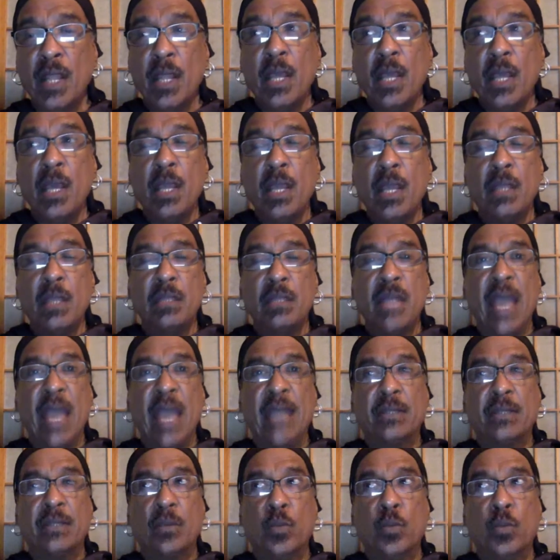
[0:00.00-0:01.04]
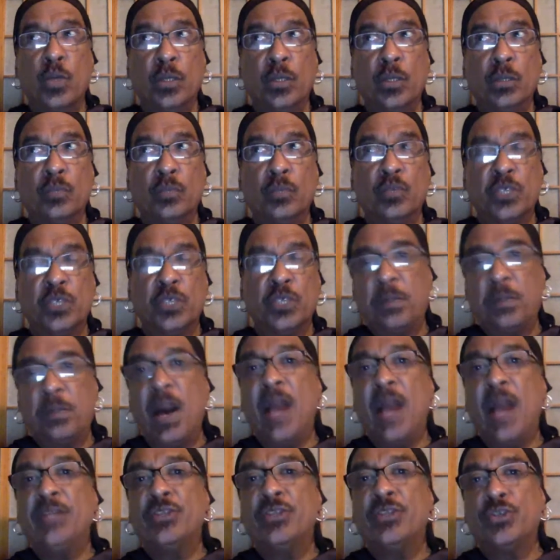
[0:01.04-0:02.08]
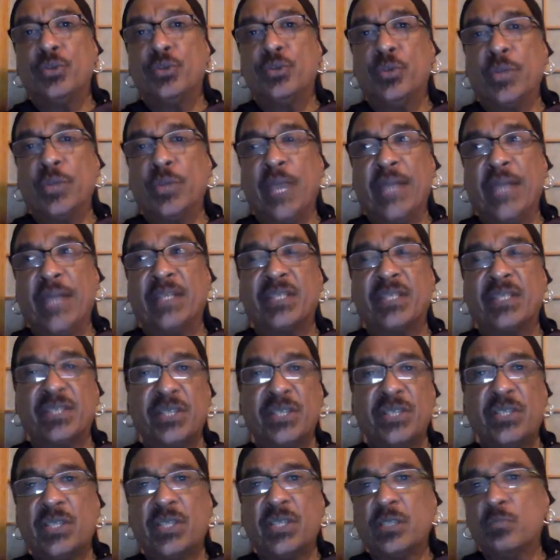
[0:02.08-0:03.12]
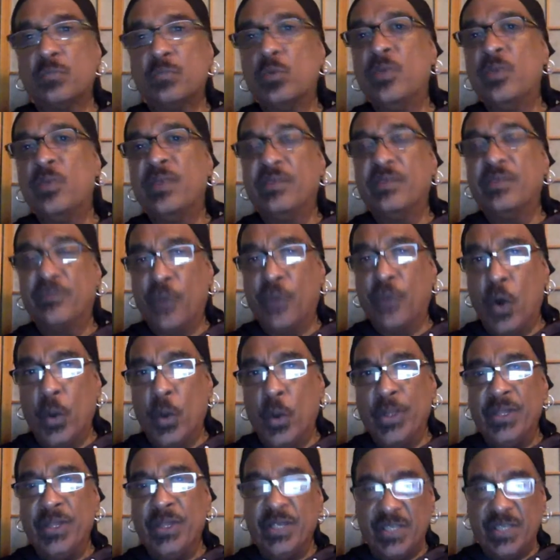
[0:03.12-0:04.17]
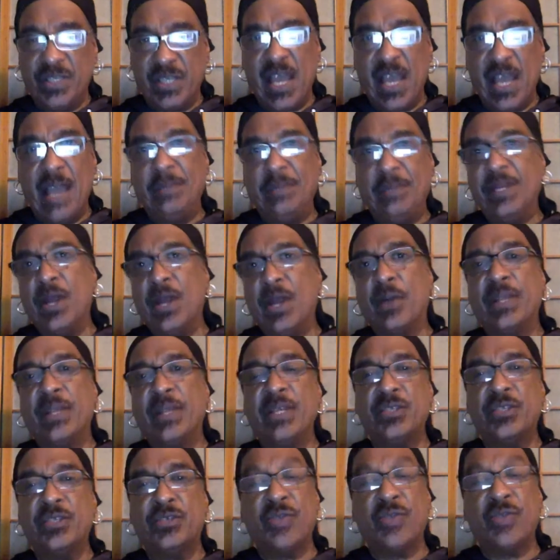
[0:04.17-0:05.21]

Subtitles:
that will respond to and assist us moving forward this time in our history.